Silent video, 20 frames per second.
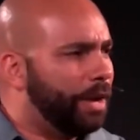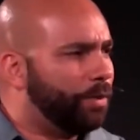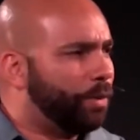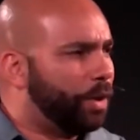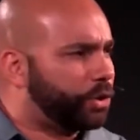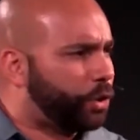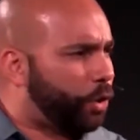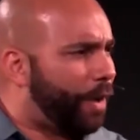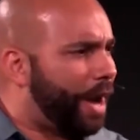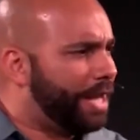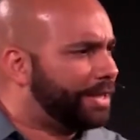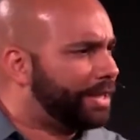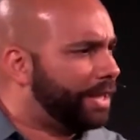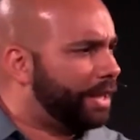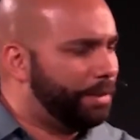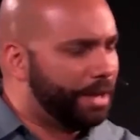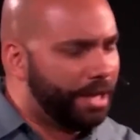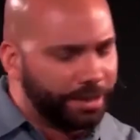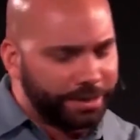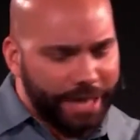what's crazy
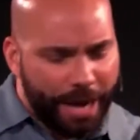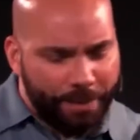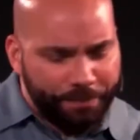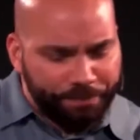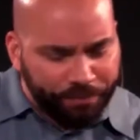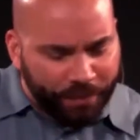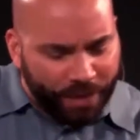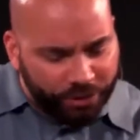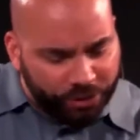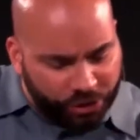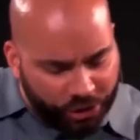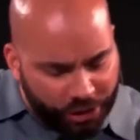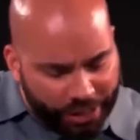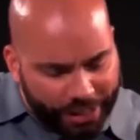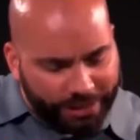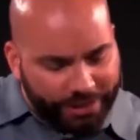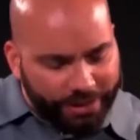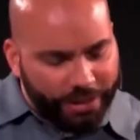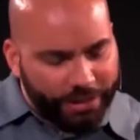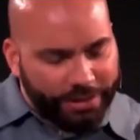to me is that
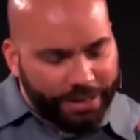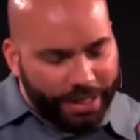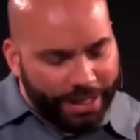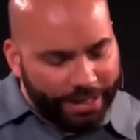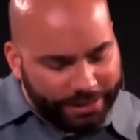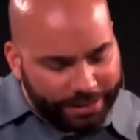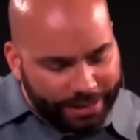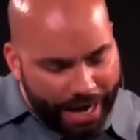Jesus is